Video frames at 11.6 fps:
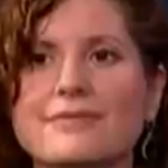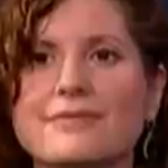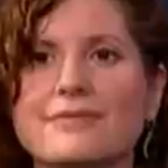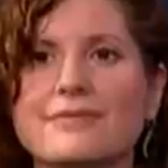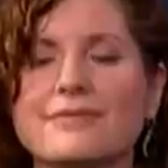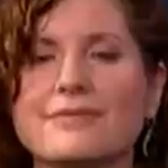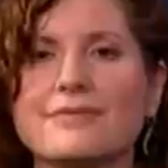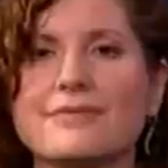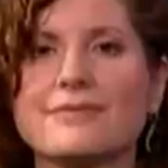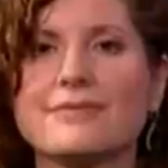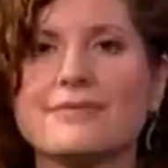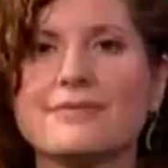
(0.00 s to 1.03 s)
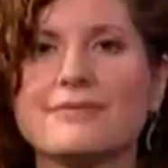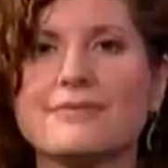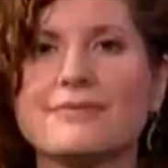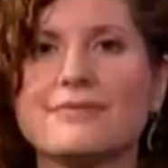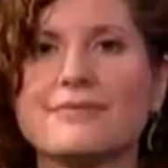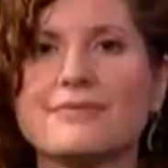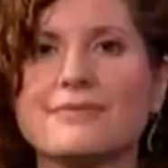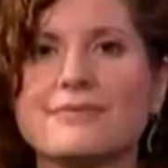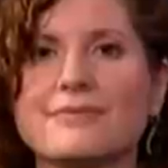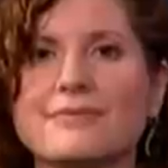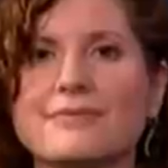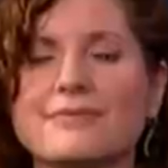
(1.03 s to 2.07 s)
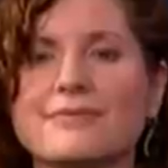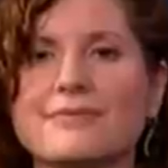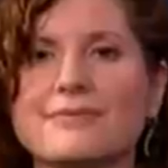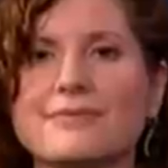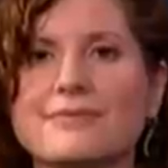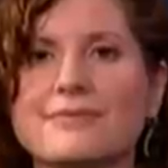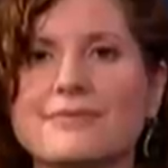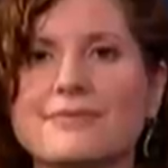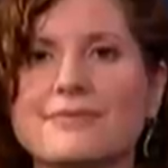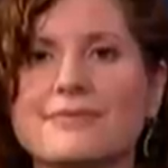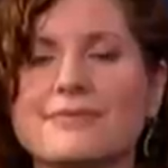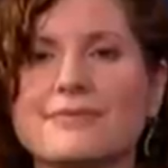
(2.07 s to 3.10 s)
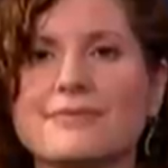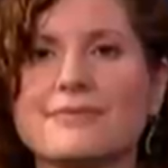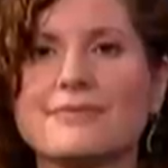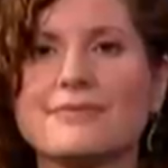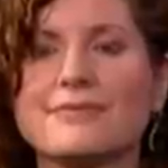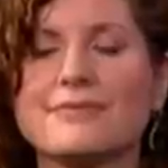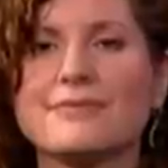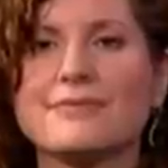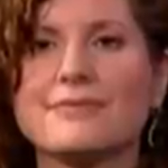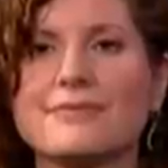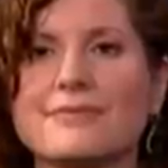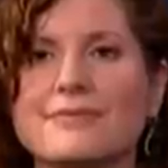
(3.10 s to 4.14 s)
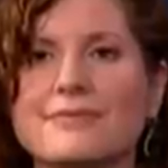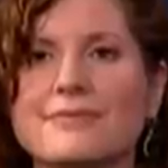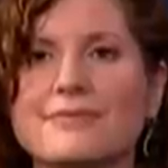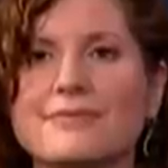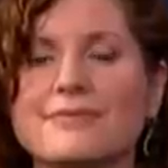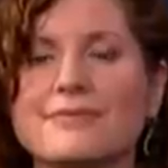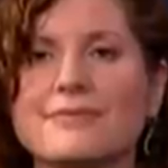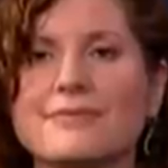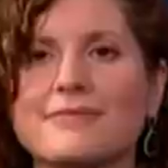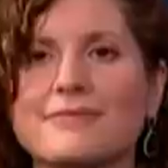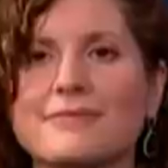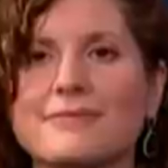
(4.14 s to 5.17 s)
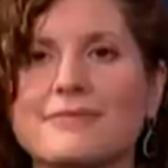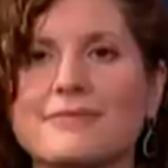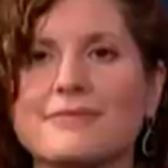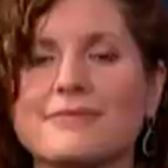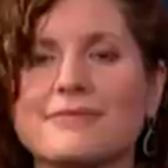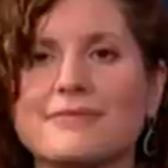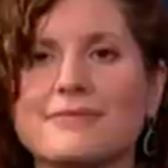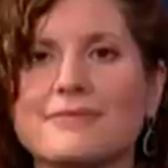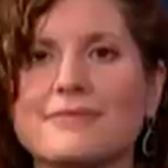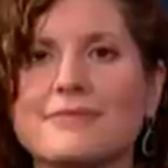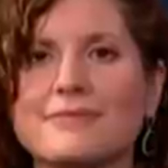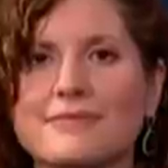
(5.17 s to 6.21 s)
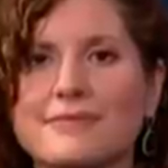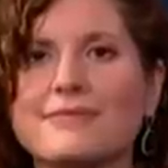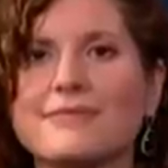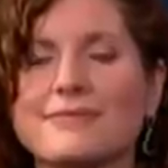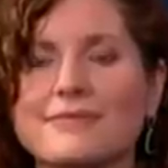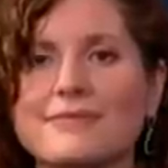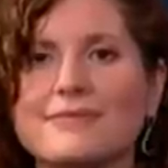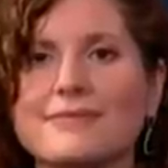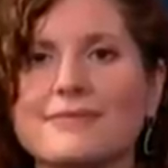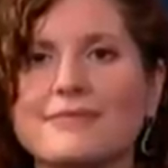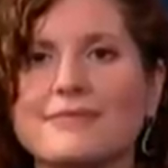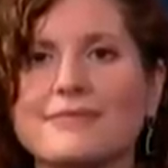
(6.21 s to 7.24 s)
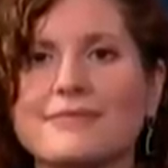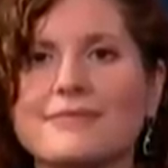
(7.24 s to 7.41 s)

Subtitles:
This person isn't speaking.